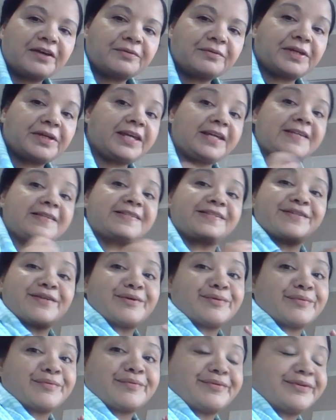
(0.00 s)
Okay,
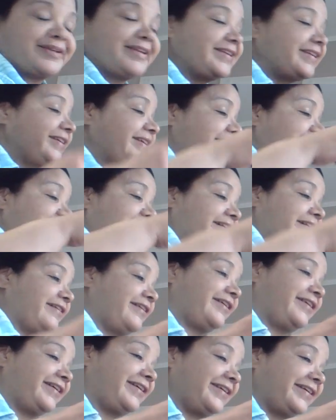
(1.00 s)
so
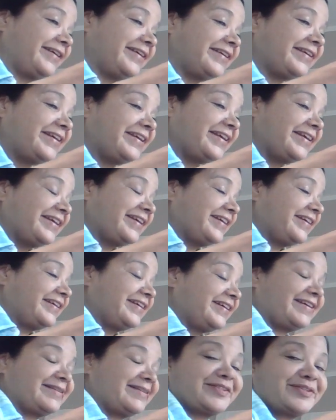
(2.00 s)

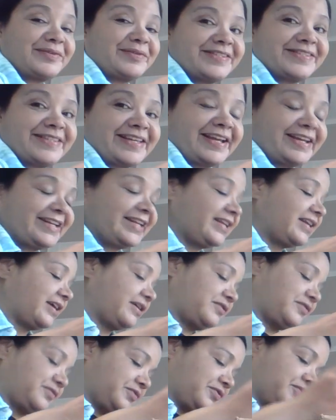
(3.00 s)
I'm so excited.
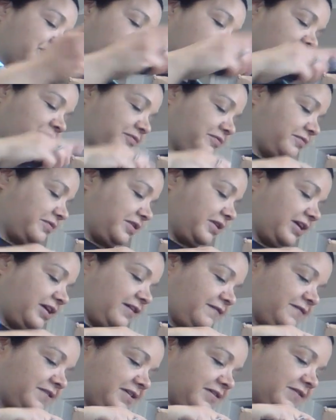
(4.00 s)
I don't know what I
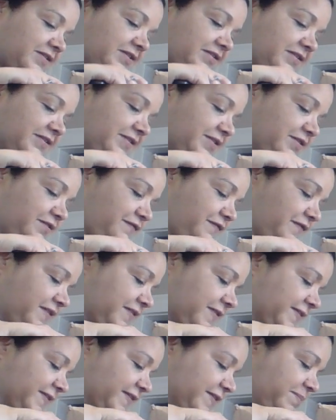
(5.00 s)
have done to deserve
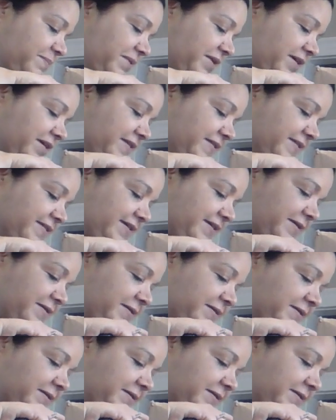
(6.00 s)
this, but